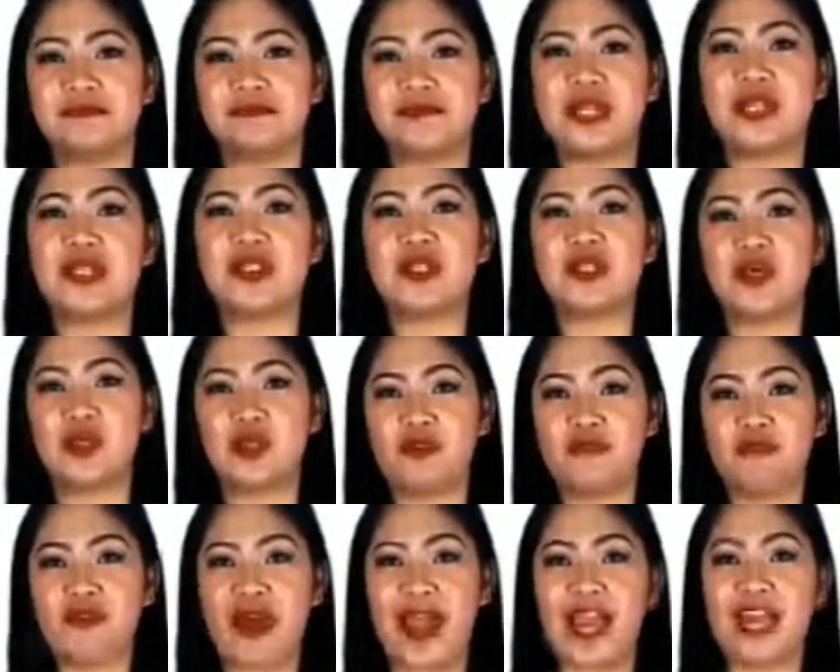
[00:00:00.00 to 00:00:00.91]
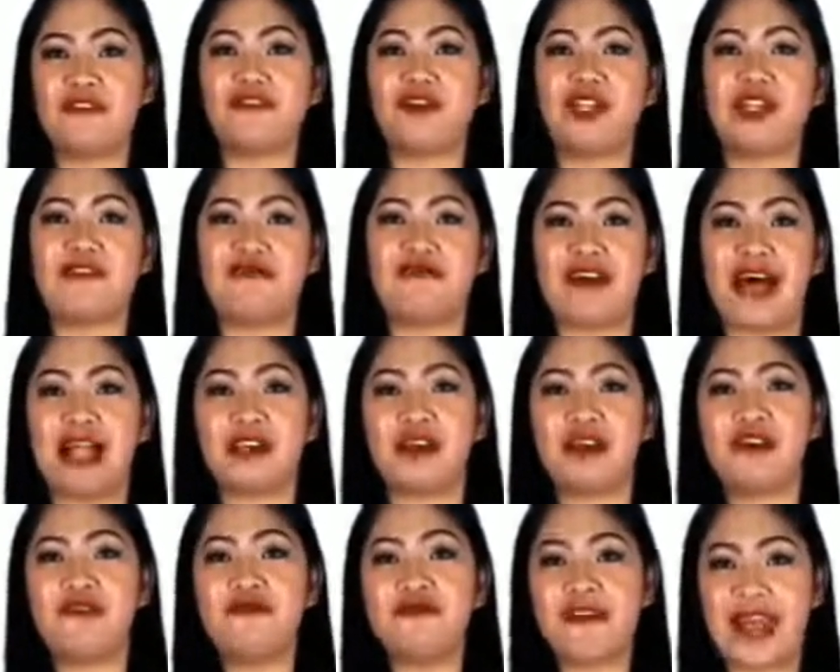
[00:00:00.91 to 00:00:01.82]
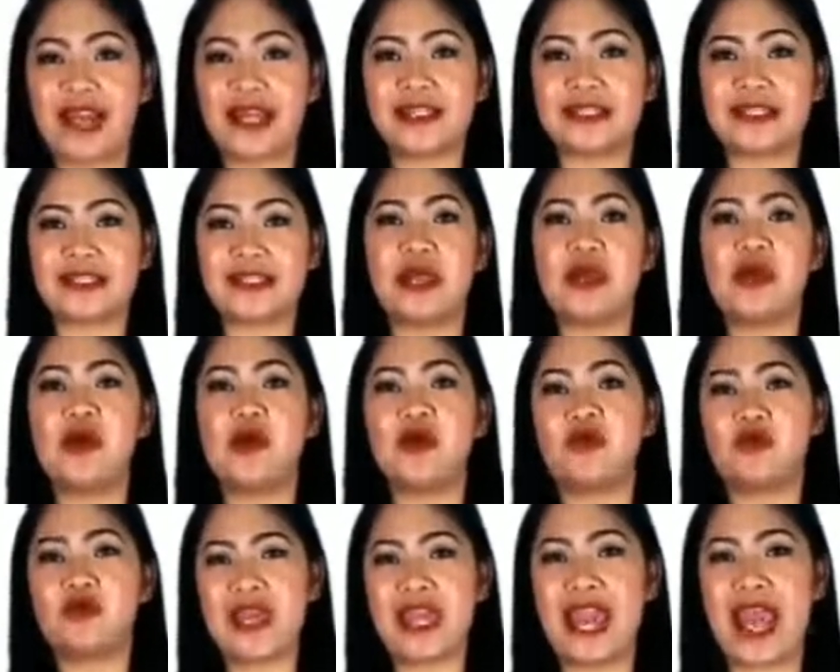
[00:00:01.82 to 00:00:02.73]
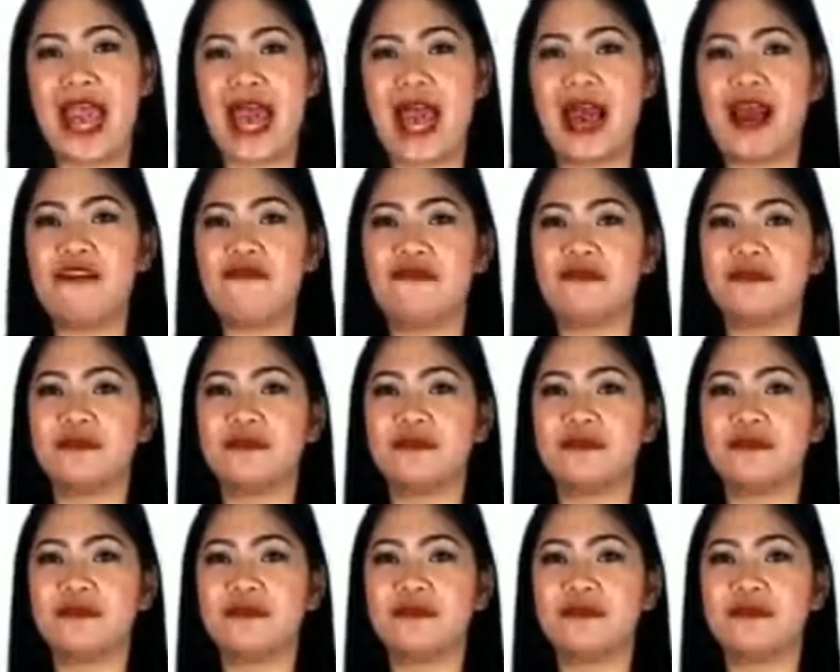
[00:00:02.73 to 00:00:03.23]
So to find for the value of x, we have